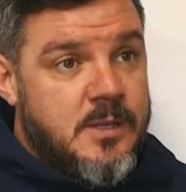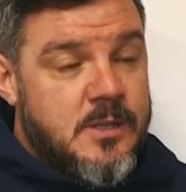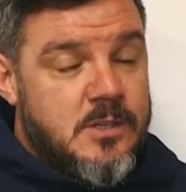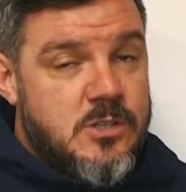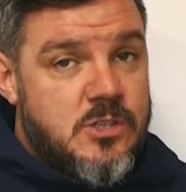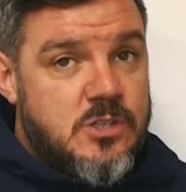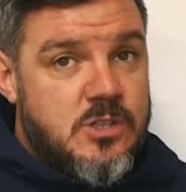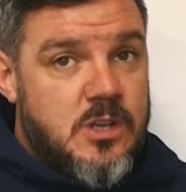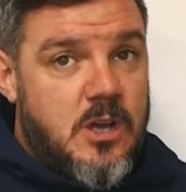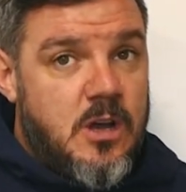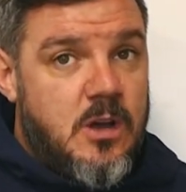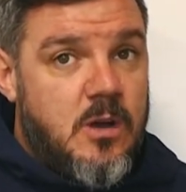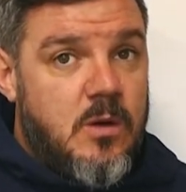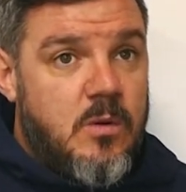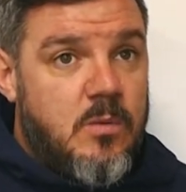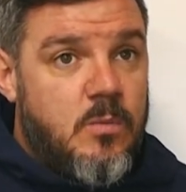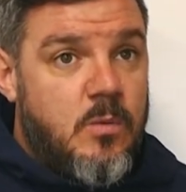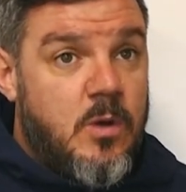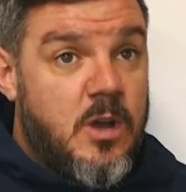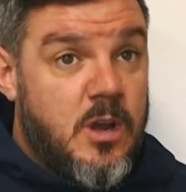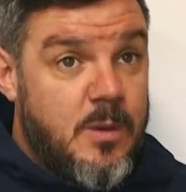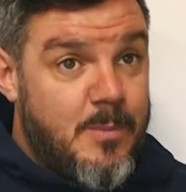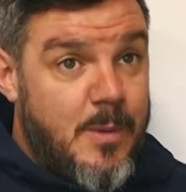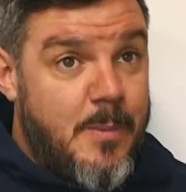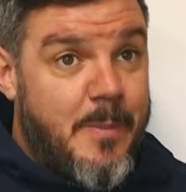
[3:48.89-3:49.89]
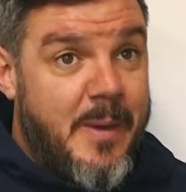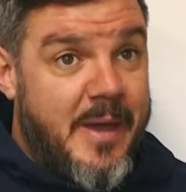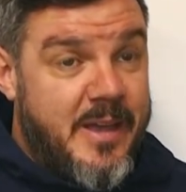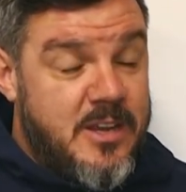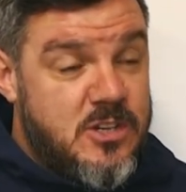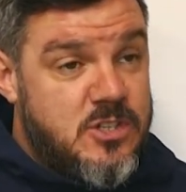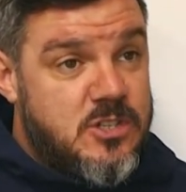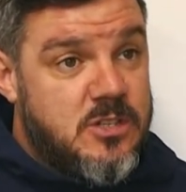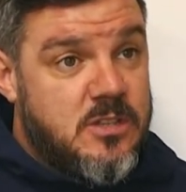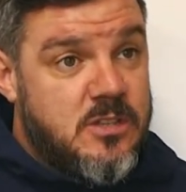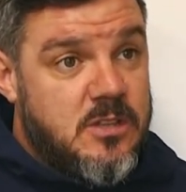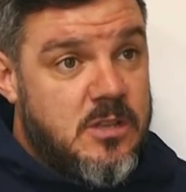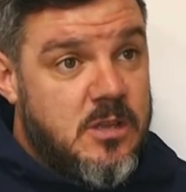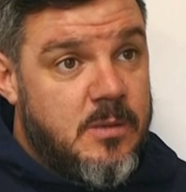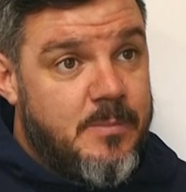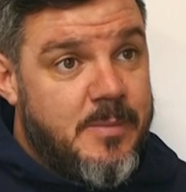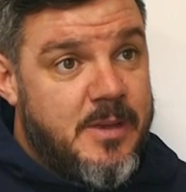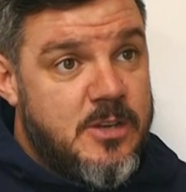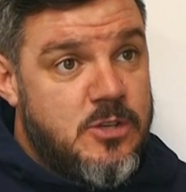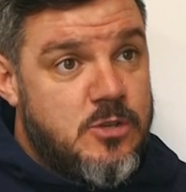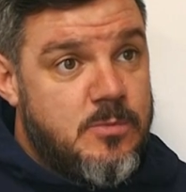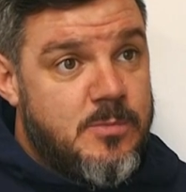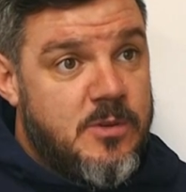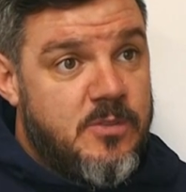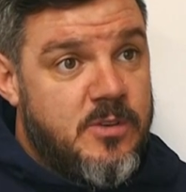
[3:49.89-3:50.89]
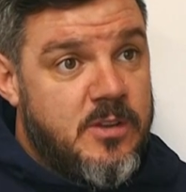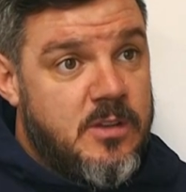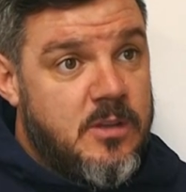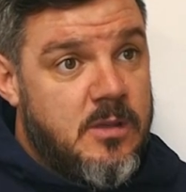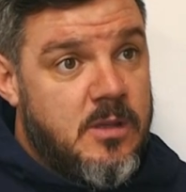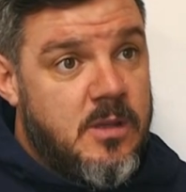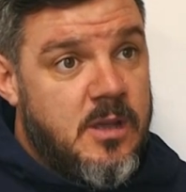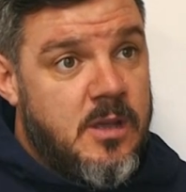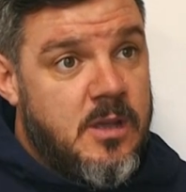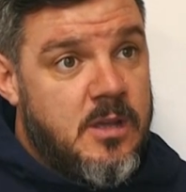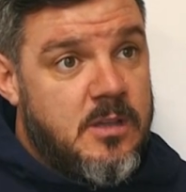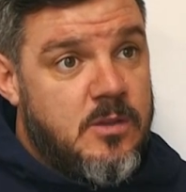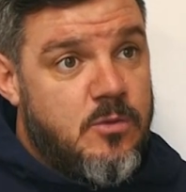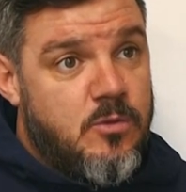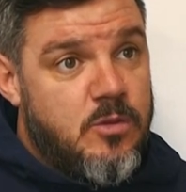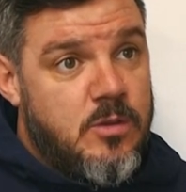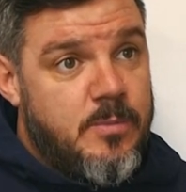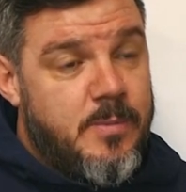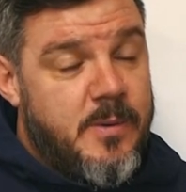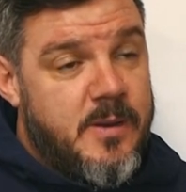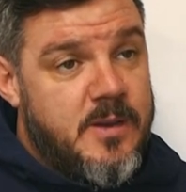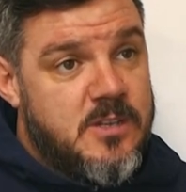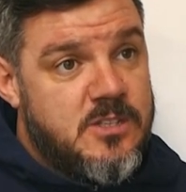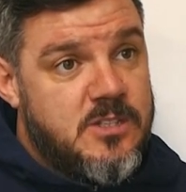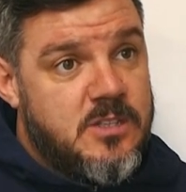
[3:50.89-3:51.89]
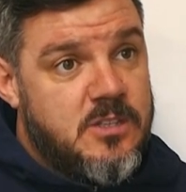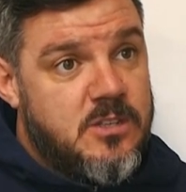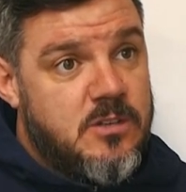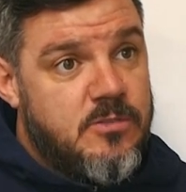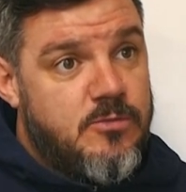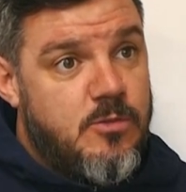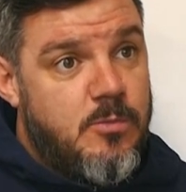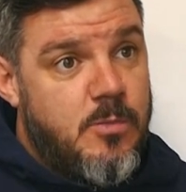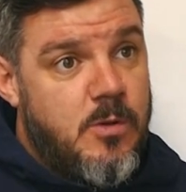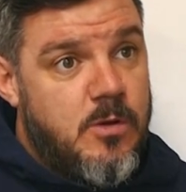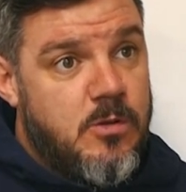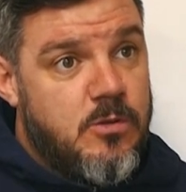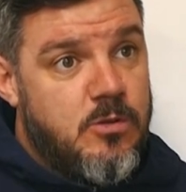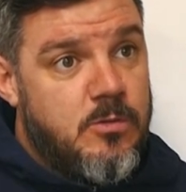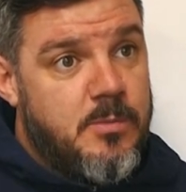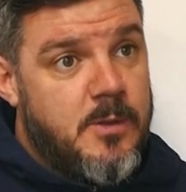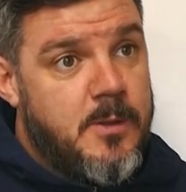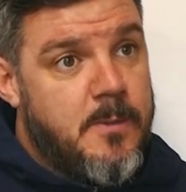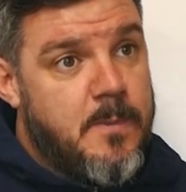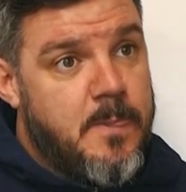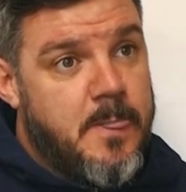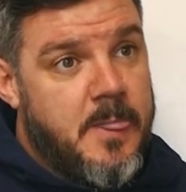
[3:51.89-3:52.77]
So we're going to be patient and make sure we bring the right players into the football club.